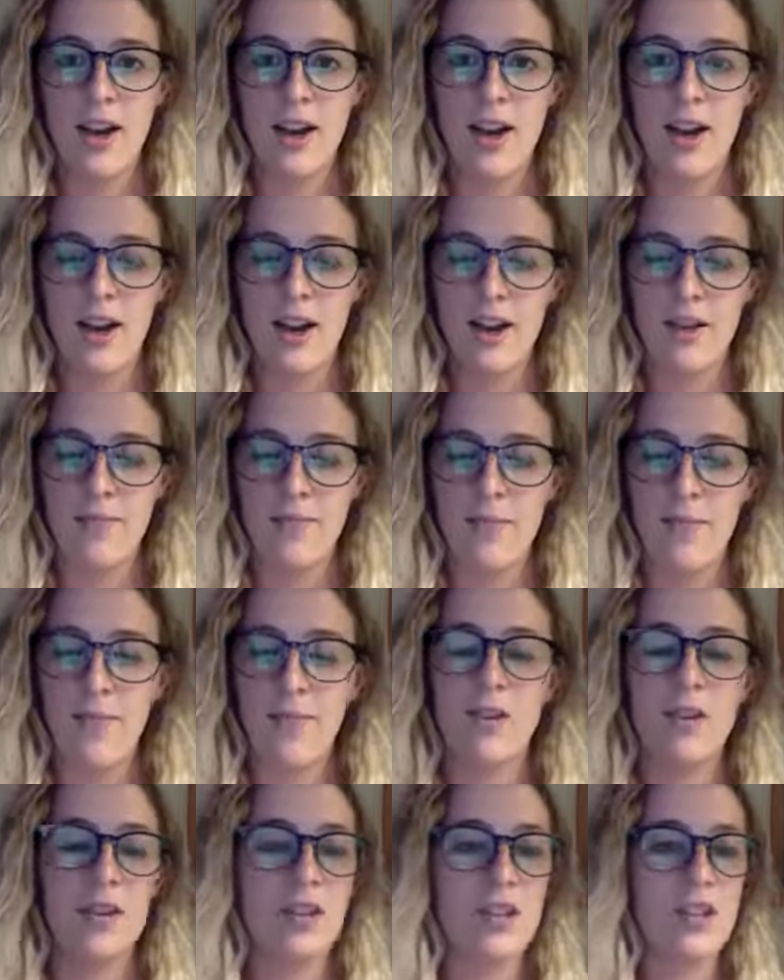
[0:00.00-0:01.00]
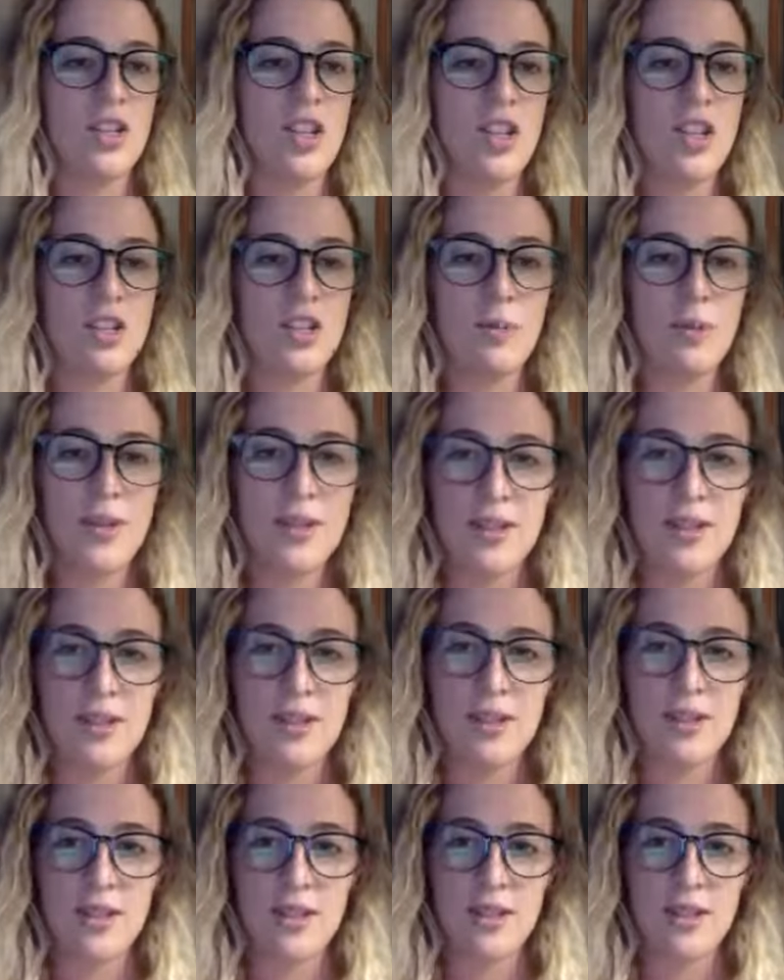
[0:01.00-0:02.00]
Maybe you'll exchange a
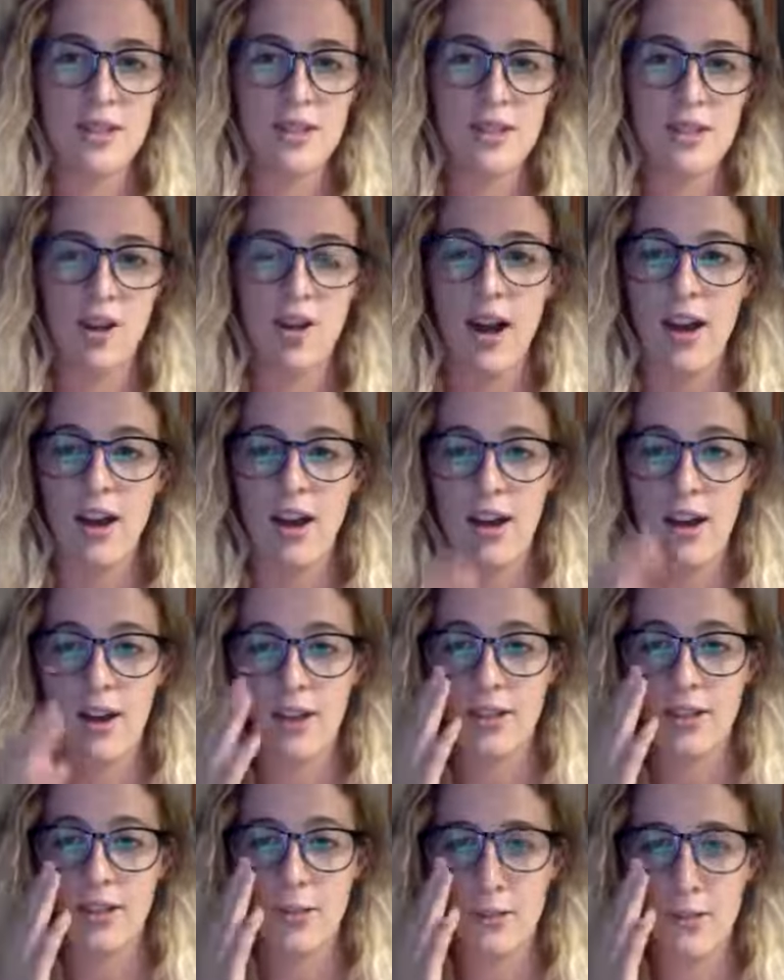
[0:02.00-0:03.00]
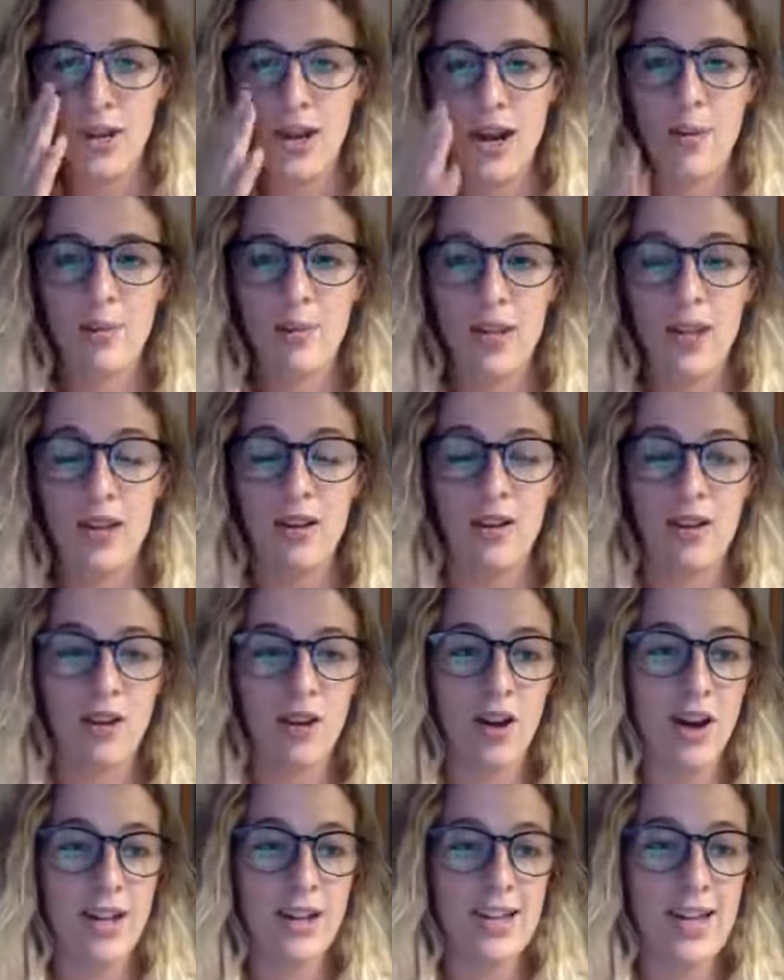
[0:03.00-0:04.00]
business card to meet up
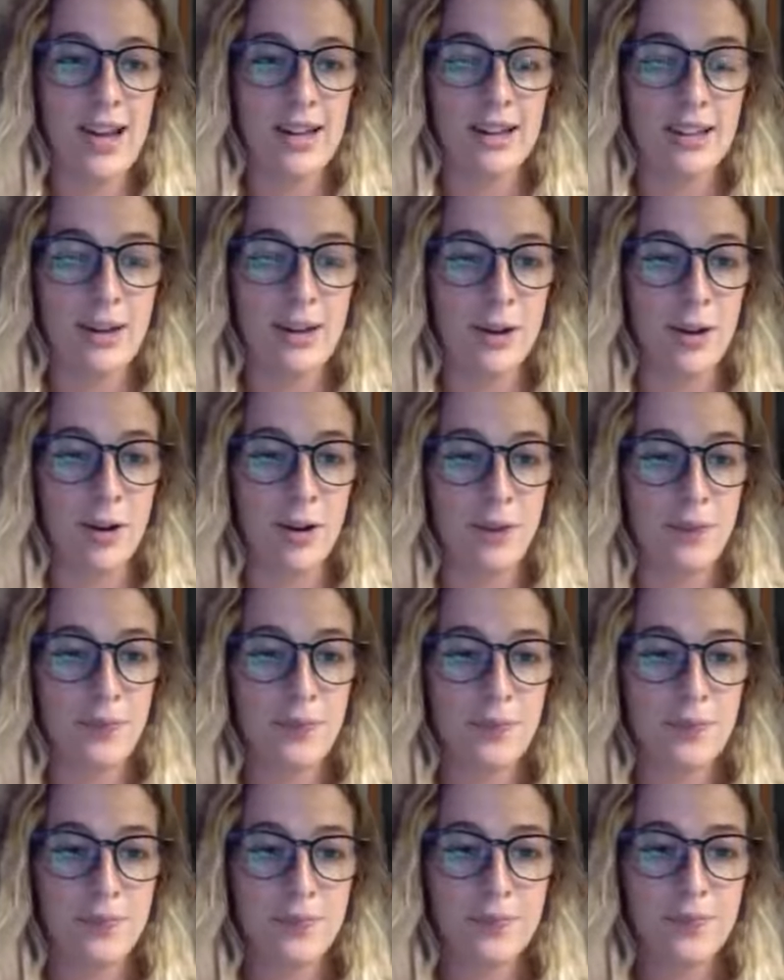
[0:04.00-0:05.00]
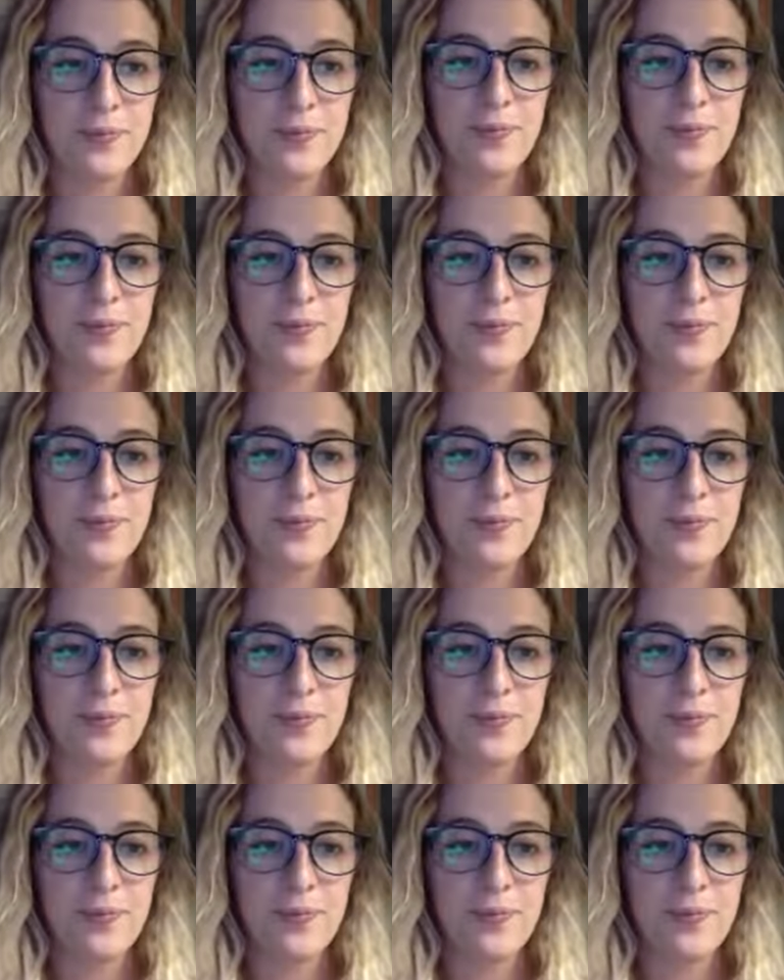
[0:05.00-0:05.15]
later or contact later.